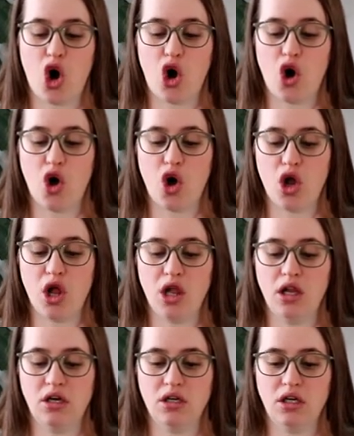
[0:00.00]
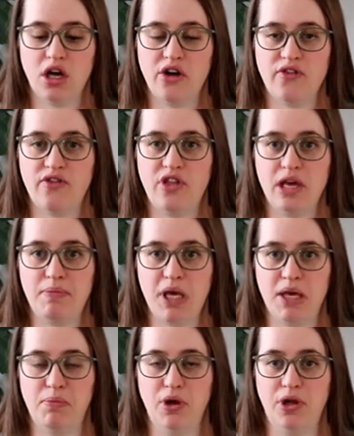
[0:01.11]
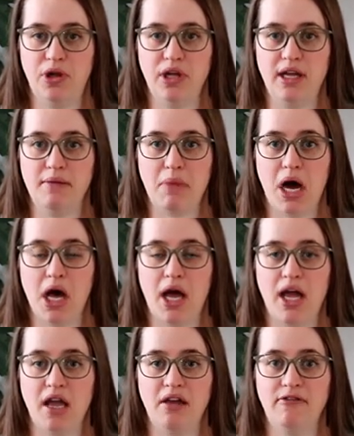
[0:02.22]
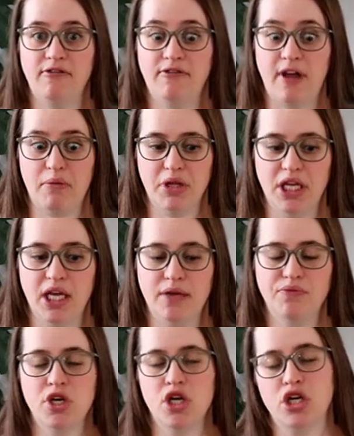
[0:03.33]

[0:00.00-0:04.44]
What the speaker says: all of the people in my family.